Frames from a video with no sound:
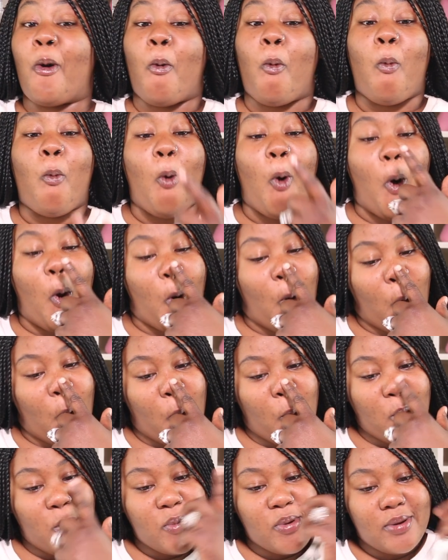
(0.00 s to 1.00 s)

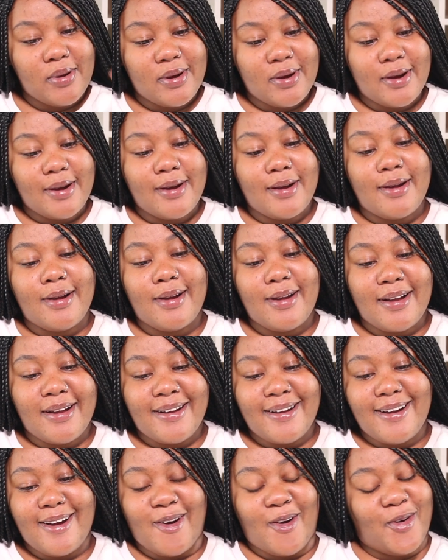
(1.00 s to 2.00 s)
Whoa.
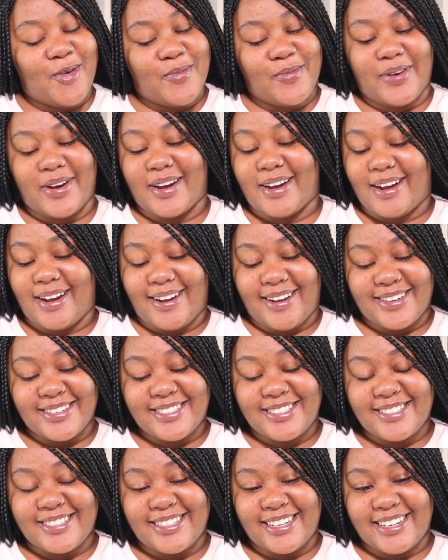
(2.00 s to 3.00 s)
Oh my
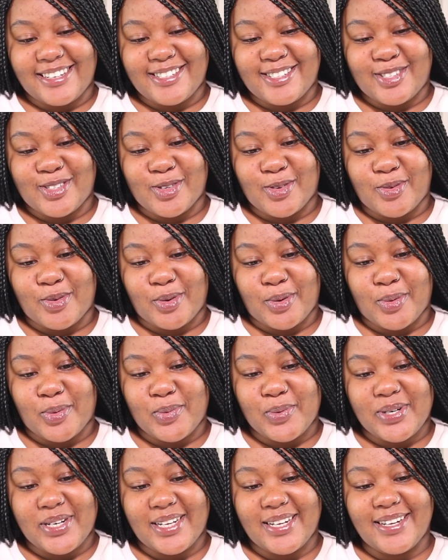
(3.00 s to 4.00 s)
gosh, that is so
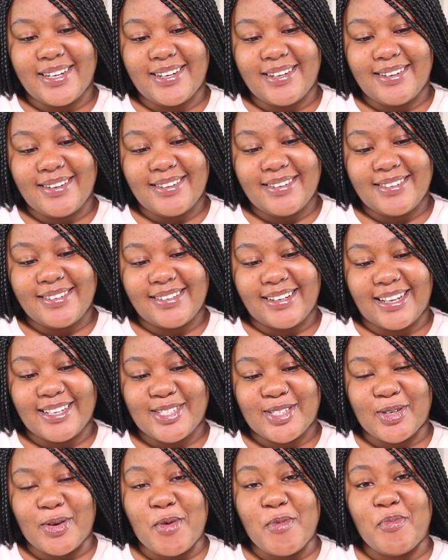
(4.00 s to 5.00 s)
rude. That's
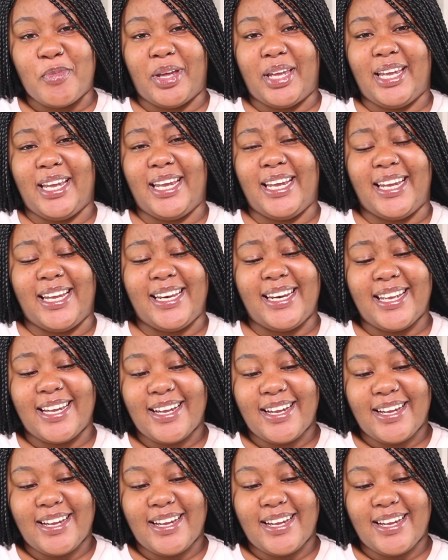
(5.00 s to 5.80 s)
so mean.